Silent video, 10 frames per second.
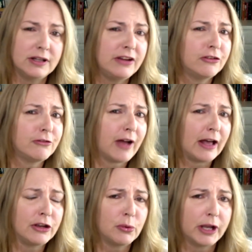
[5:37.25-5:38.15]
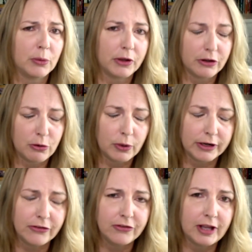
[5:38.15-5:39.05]
at least evaluate whether you
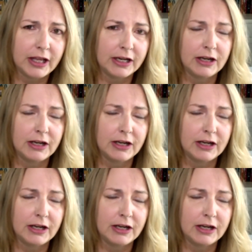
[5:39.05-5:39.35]
want to stay